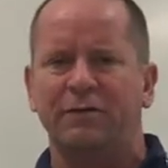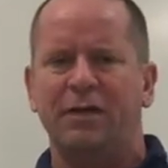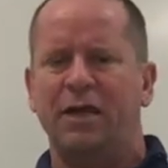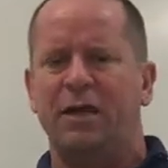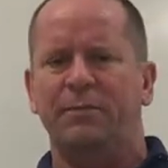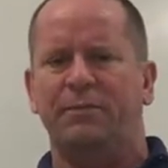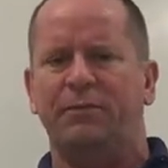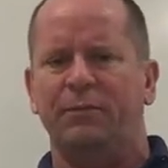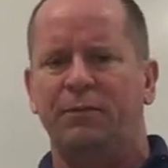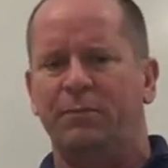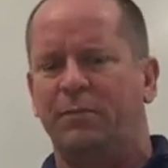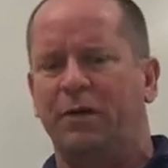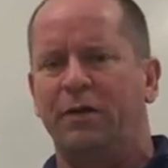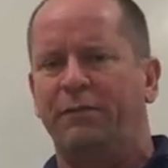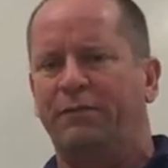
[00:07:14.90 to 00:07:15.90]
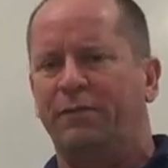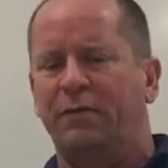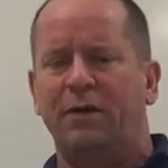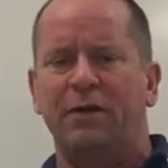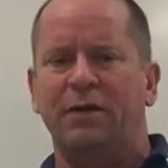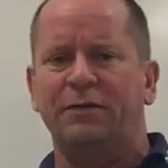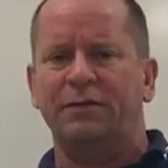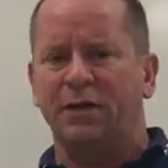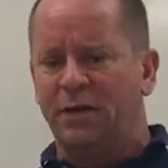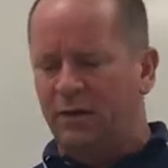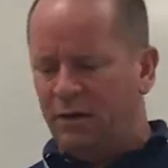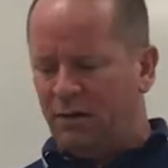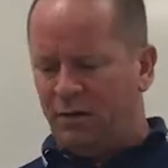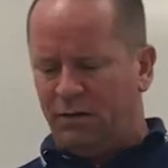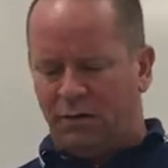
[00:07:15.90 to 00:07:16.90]
names for them, but for us,
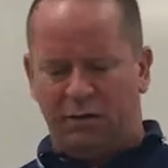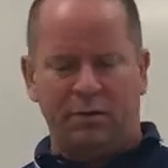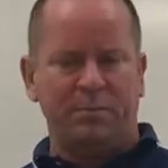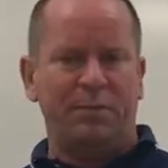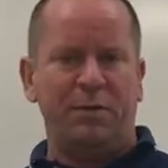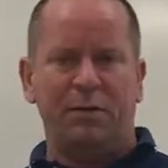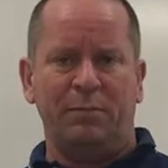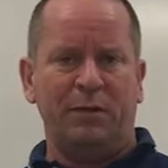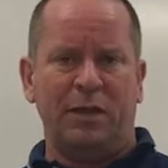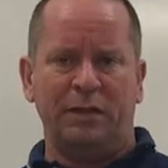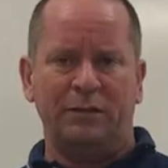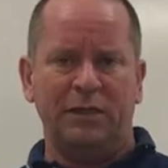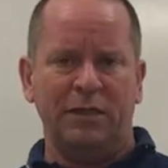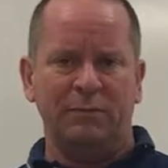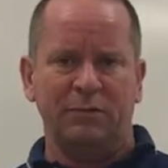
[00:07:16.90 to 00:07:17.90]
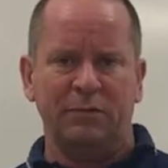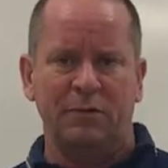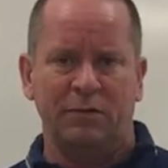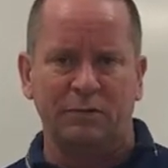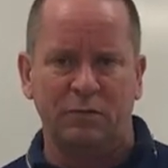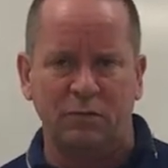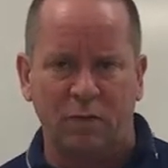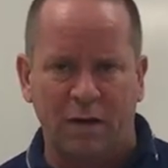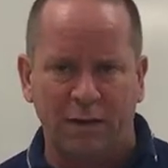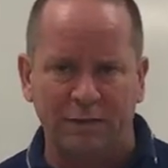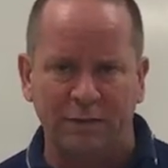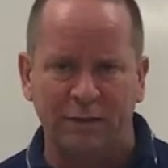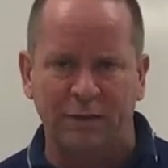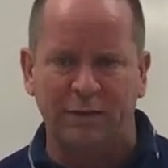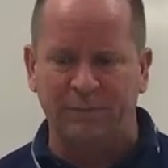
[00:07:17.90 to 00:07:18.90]
our punt block team is called SWAT
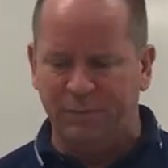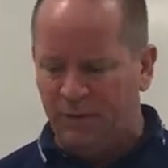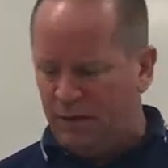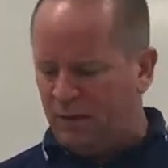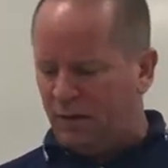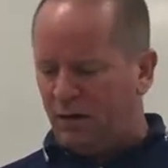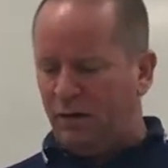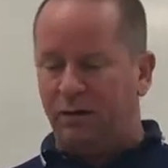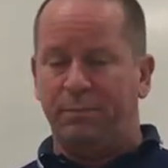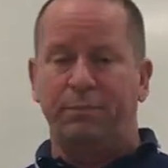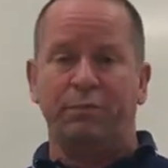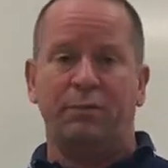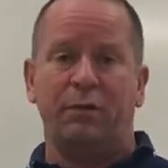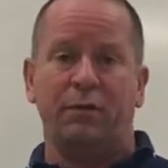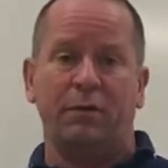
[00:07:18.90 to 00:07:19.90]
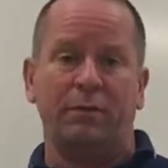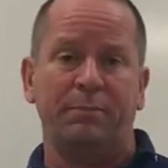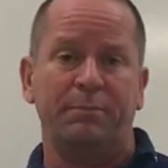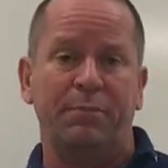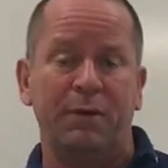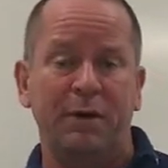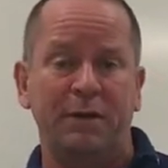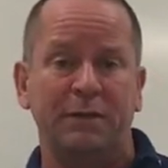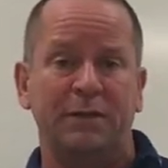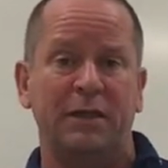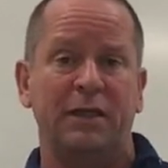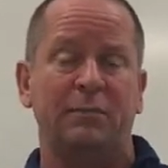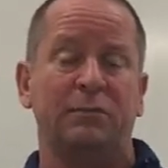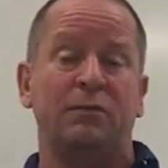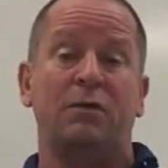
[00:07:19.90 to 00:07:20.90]
team. Our punt
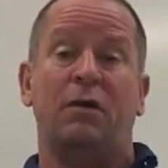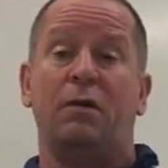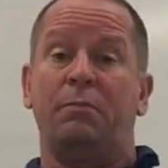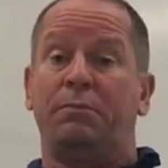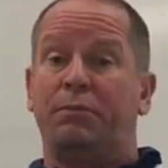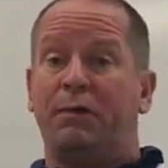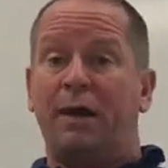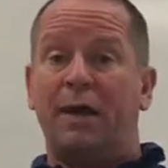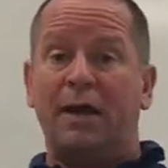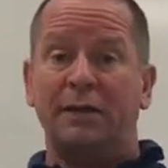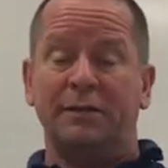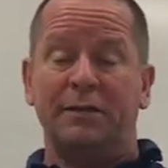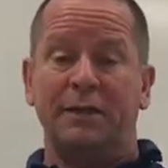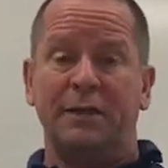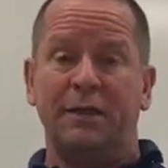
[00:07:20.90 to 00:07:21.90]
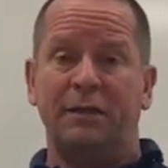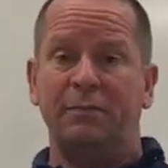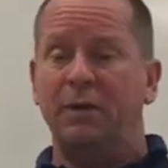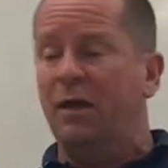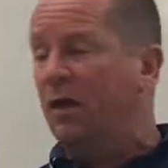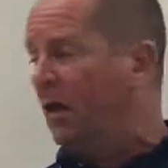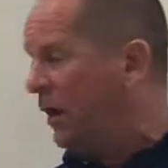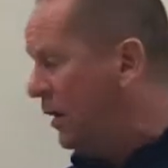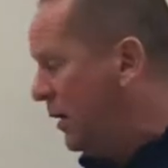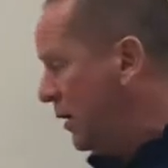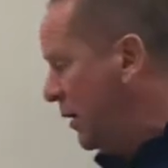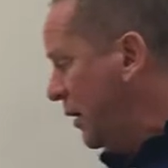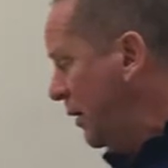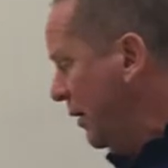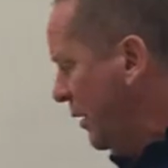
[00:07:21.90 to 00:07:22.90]
team is called Pride team.
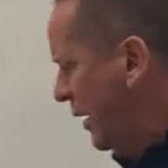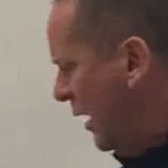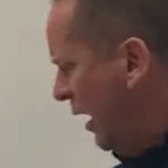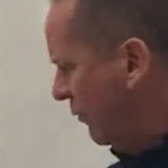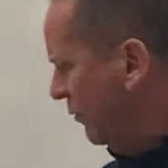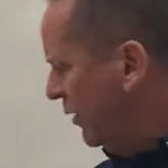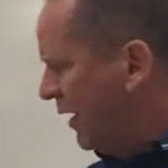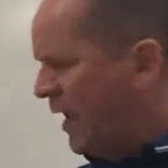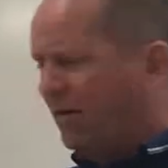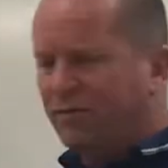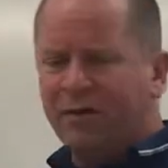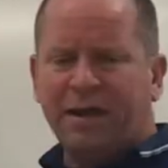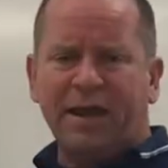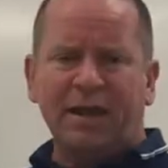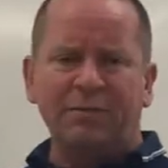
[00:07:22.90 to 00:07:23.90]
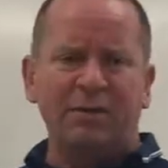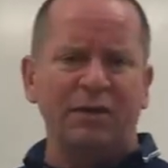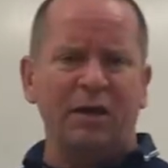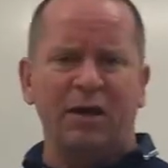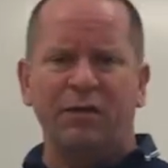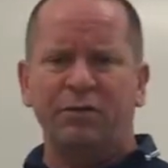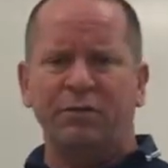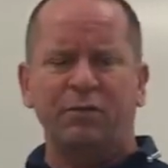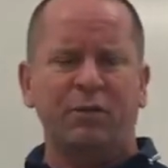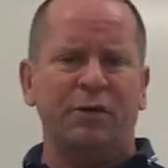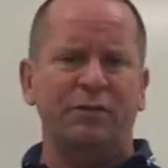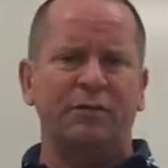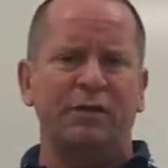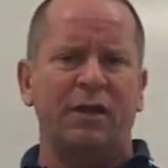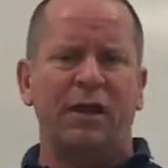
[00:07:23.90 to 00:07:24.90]
I really haven't named the other
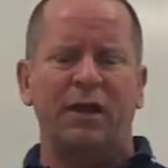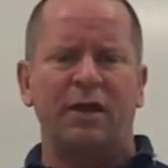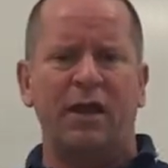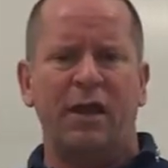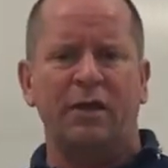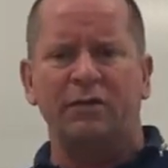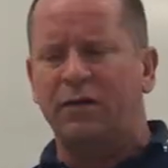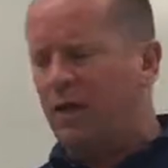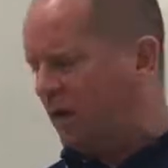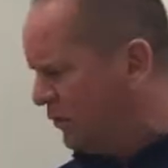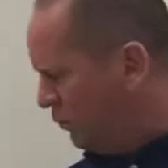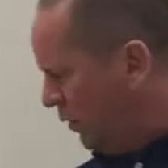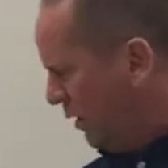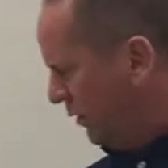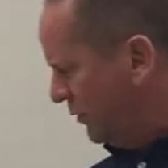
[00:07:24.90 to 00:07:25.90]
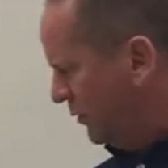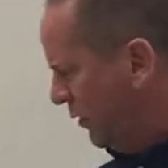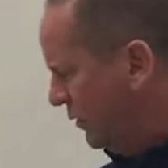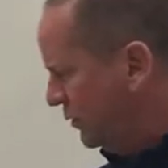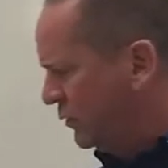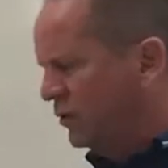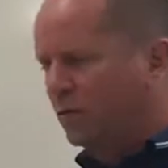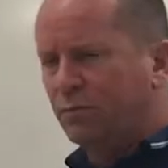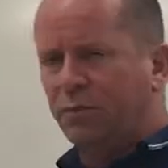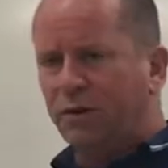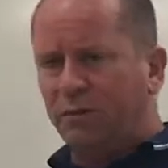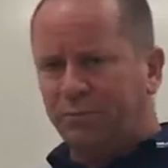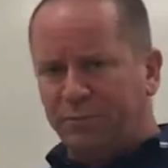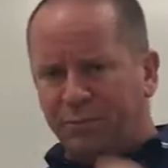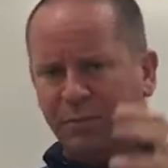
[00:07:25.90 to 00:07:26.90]
ones as well as those two,
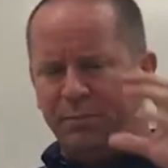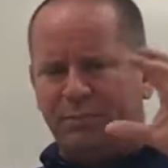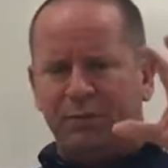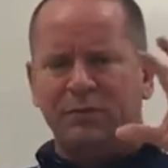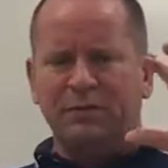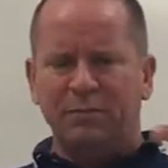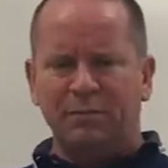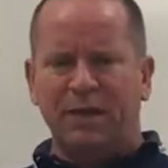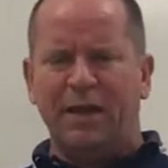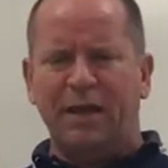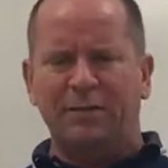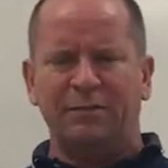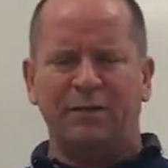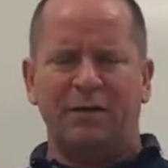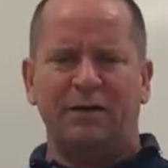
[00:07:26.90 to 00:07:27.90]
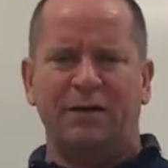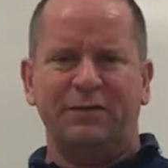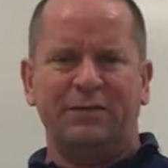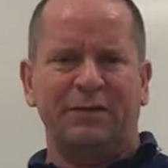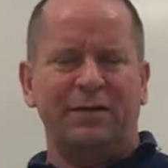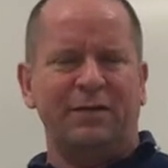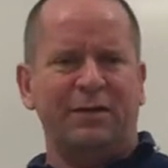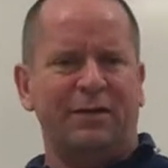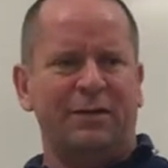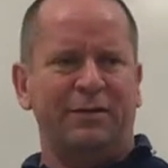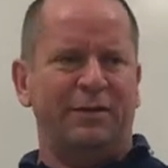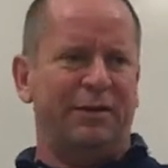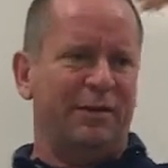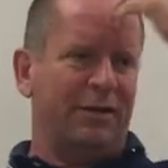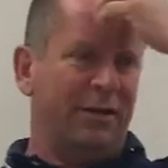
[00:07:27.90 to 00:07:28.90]
but put some names on. I've seen
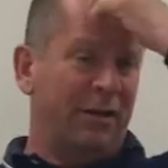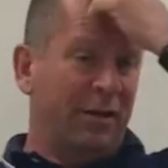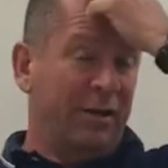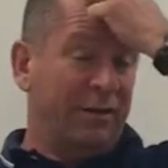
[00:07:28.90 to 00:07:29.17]
the